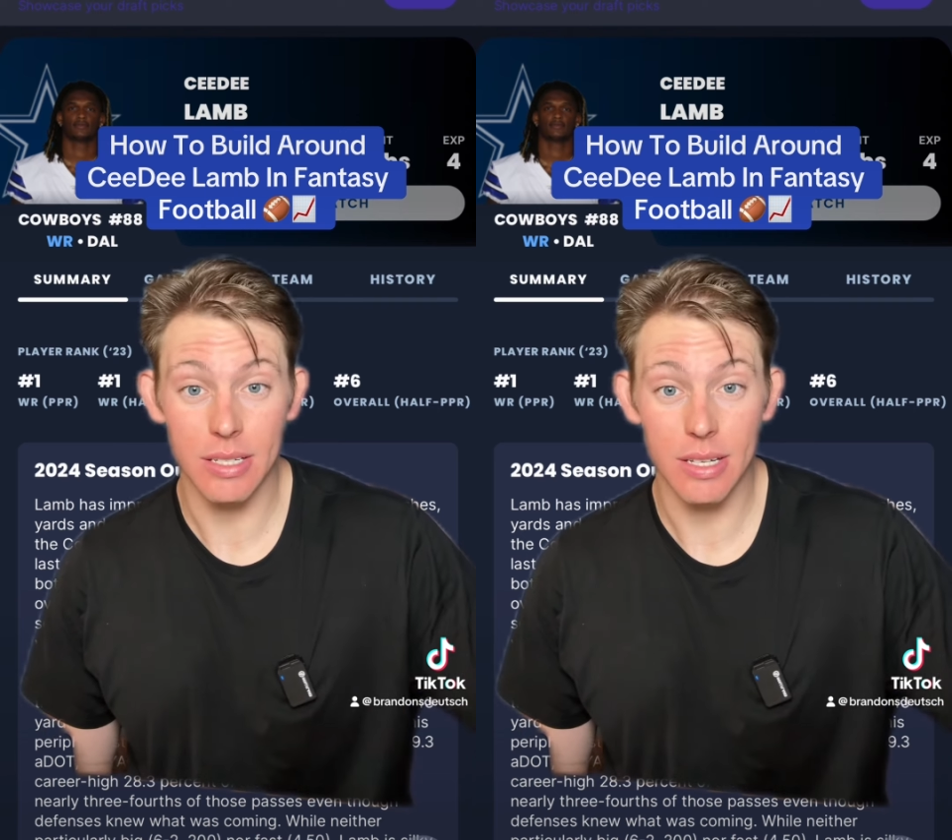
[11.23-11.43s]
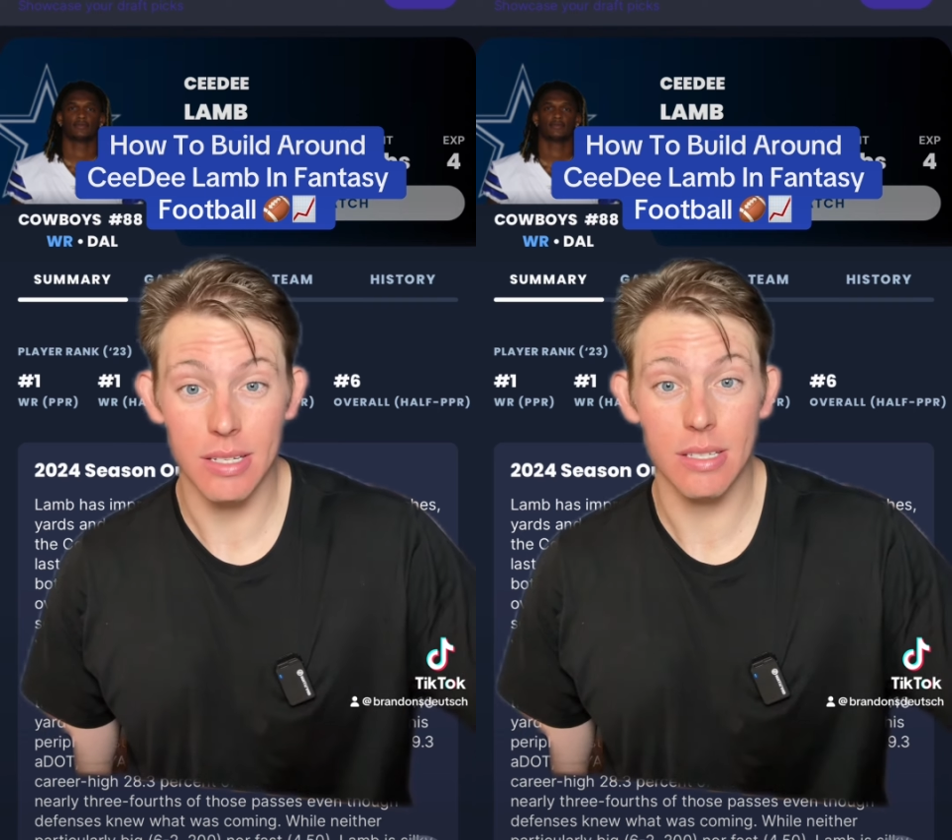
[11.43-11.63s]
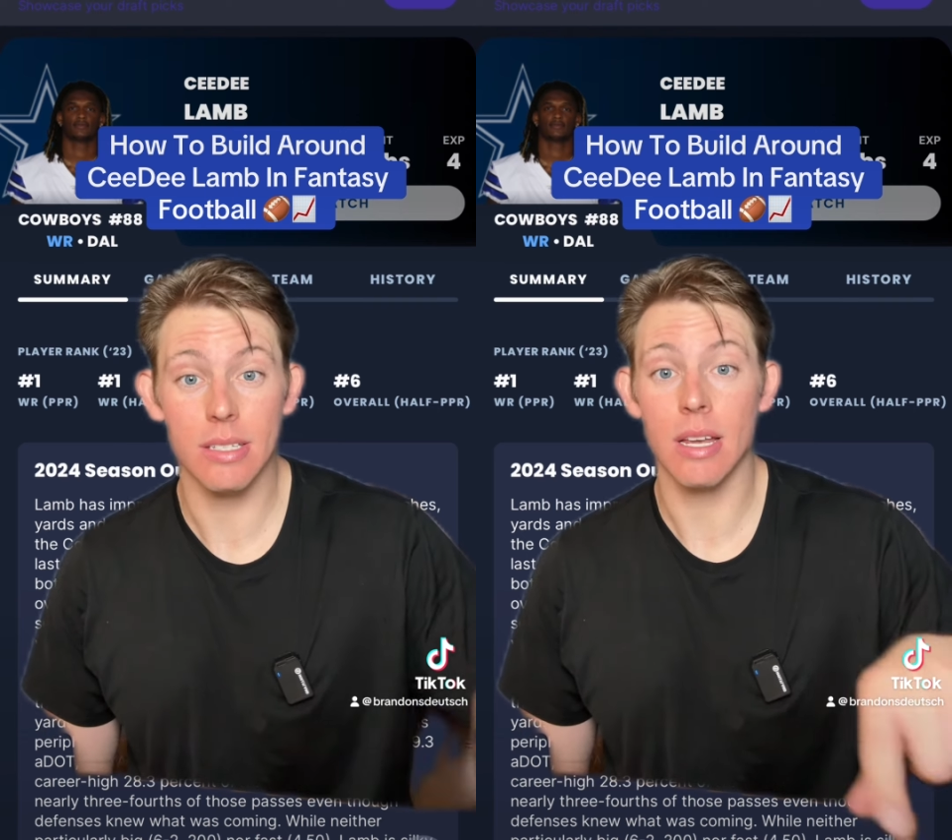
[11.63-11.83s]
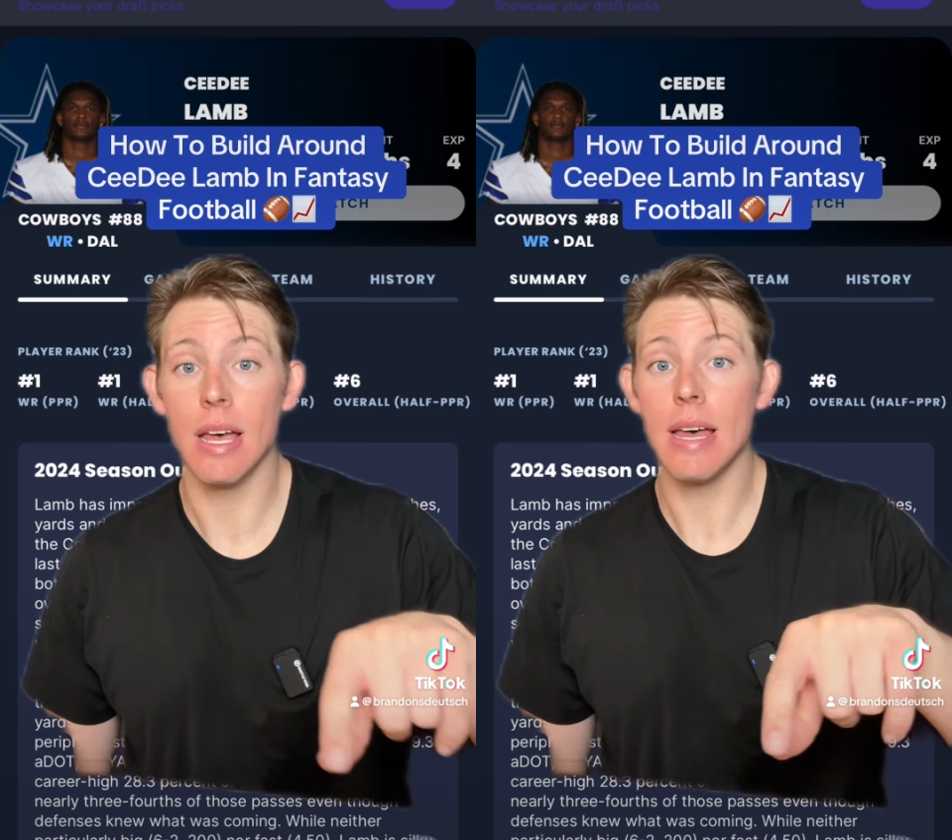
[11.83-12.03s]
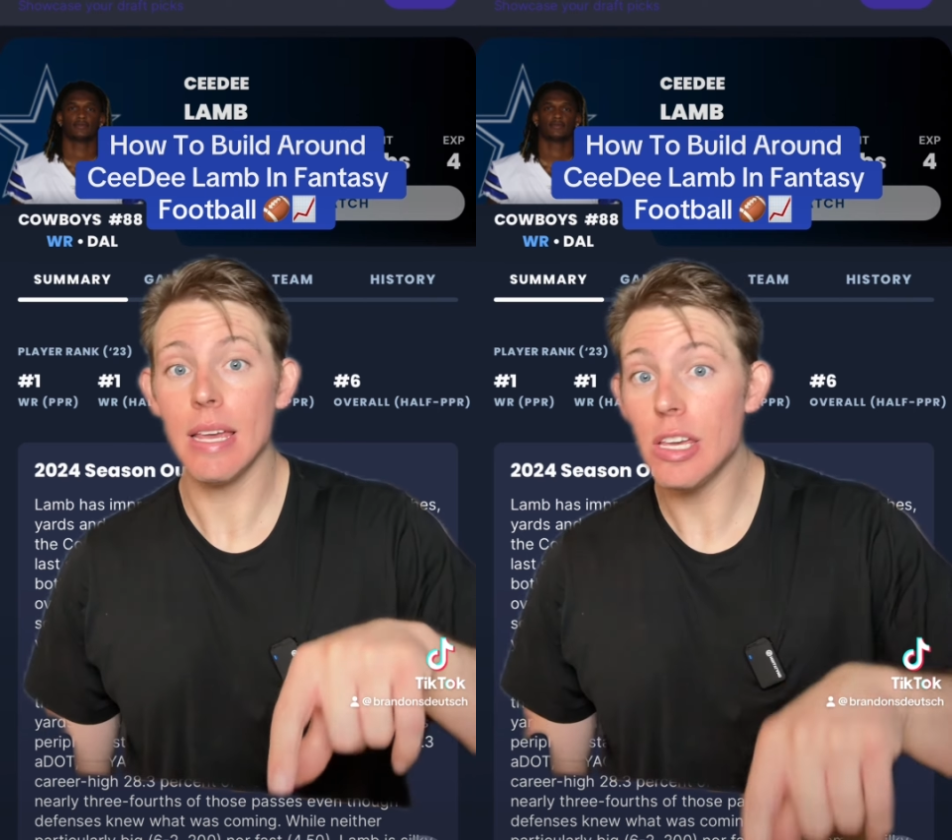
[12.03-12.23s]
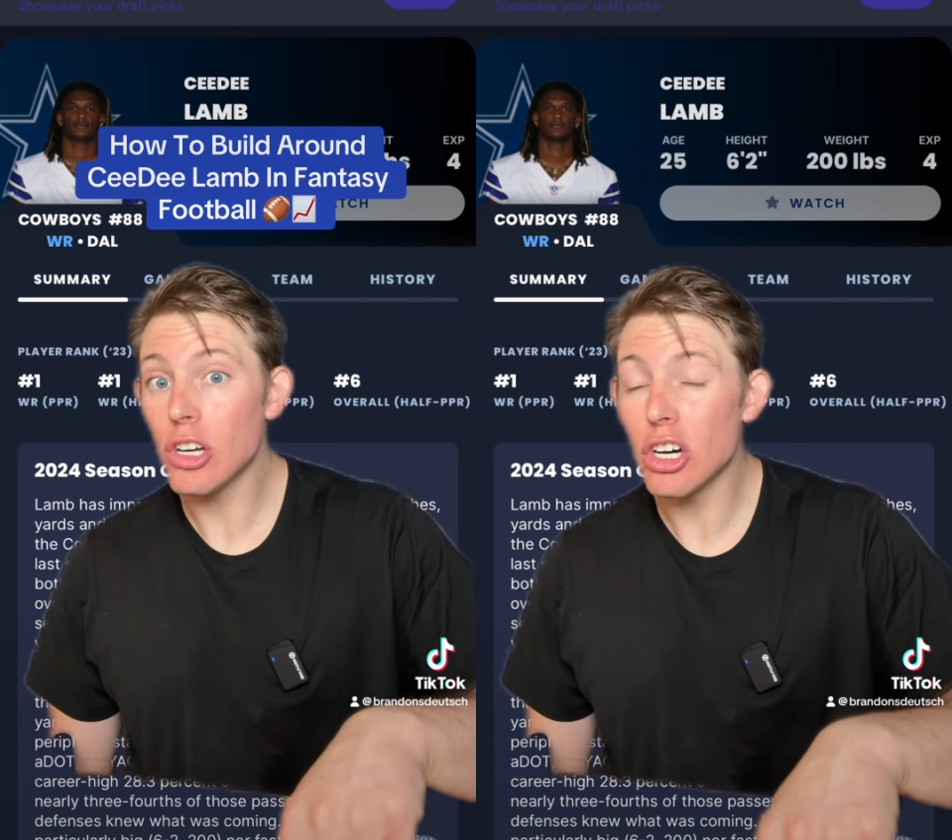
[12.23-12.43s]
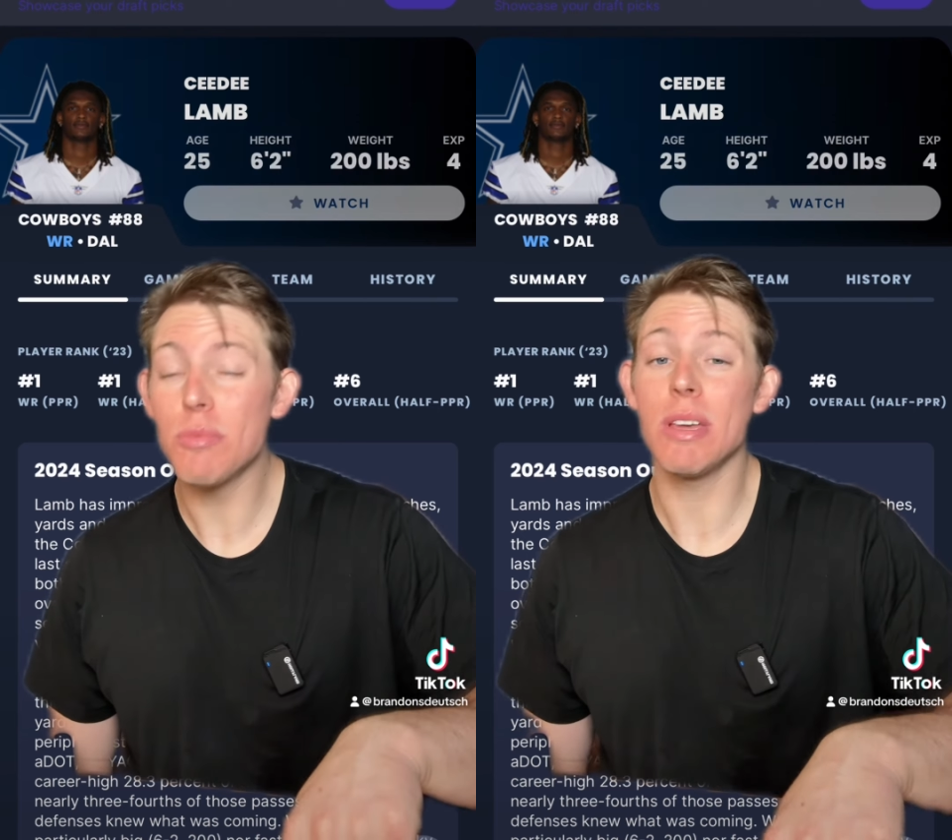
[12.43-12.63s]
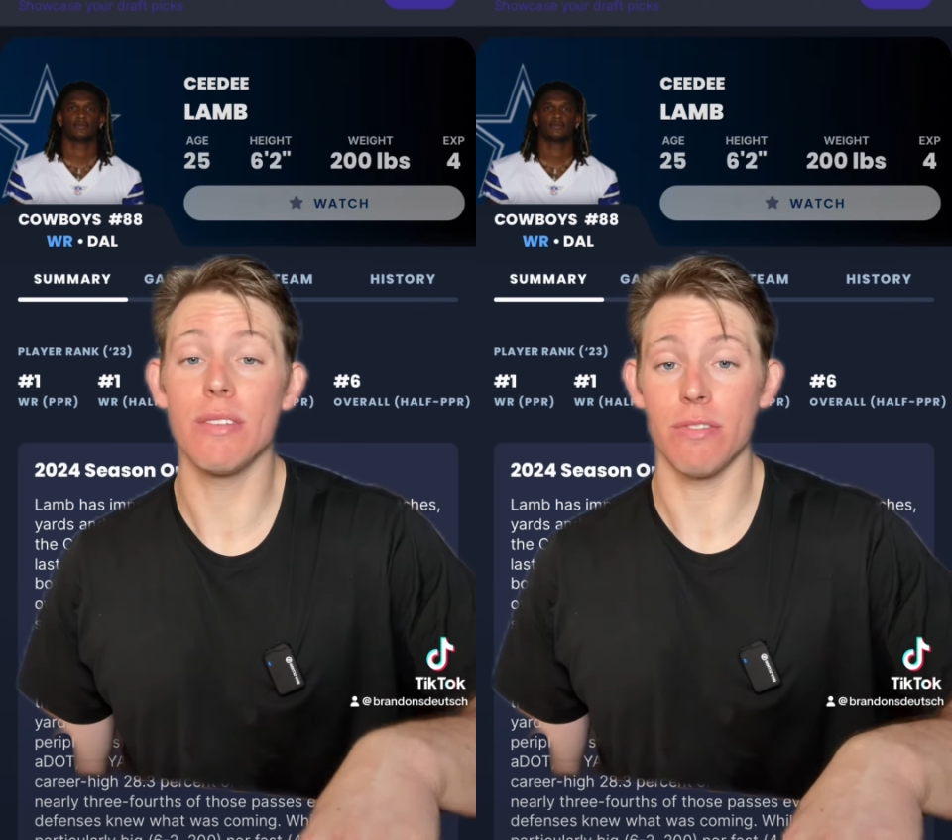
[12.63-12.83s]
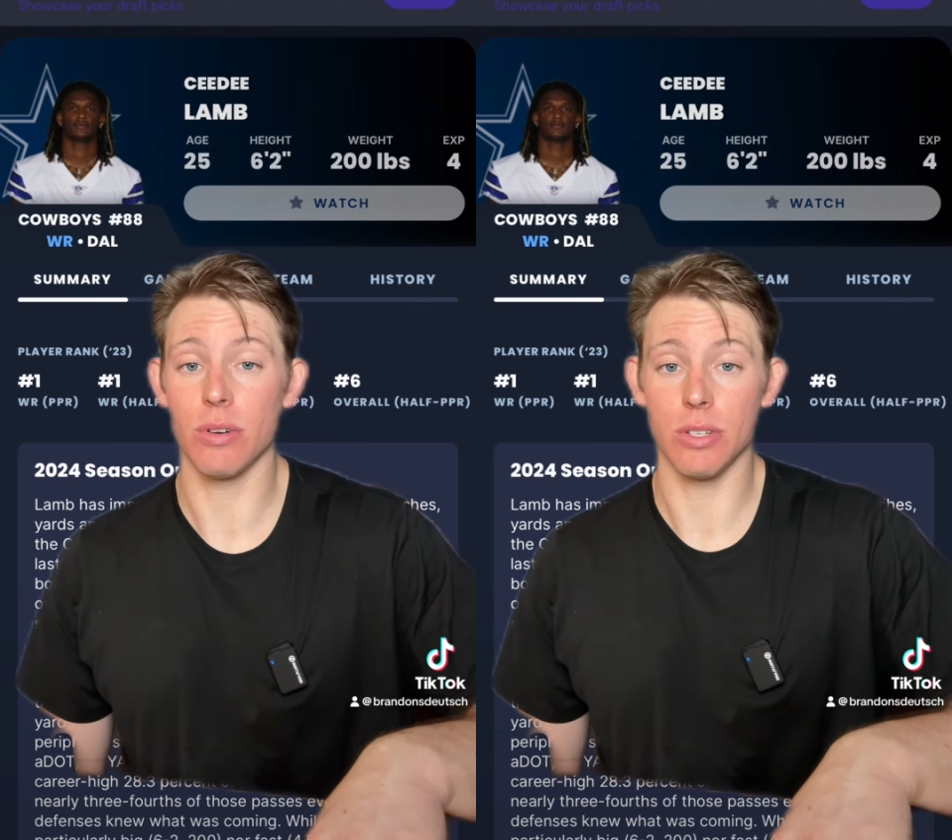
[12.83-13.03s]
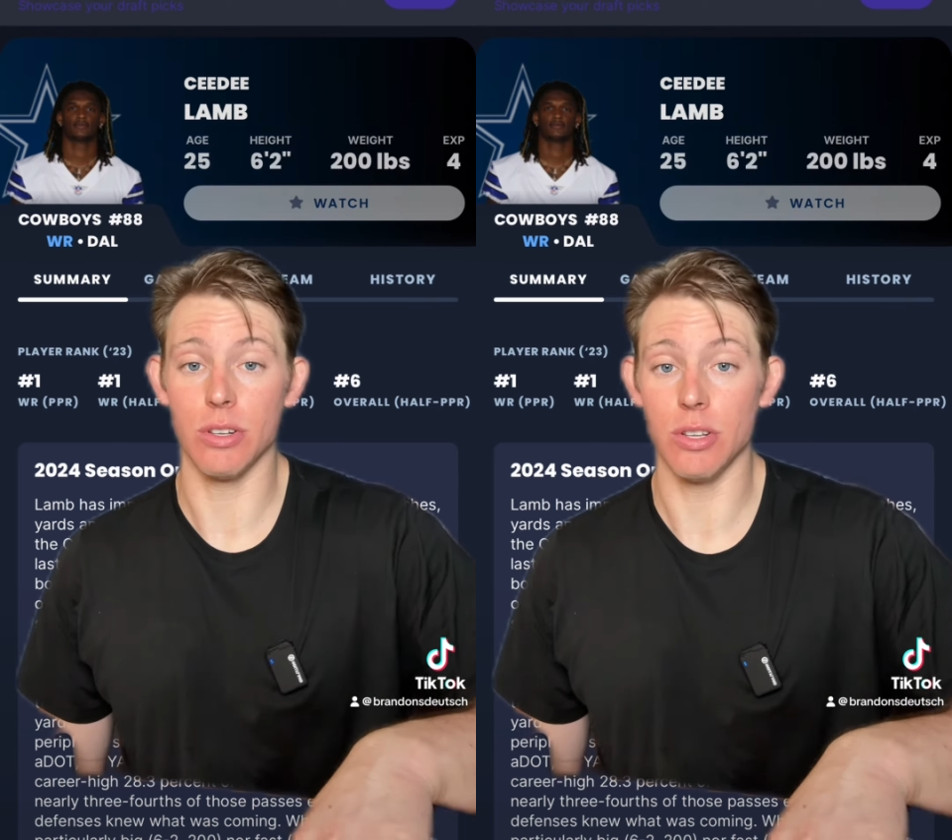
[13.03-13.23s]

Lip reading: seasons, he could be the first to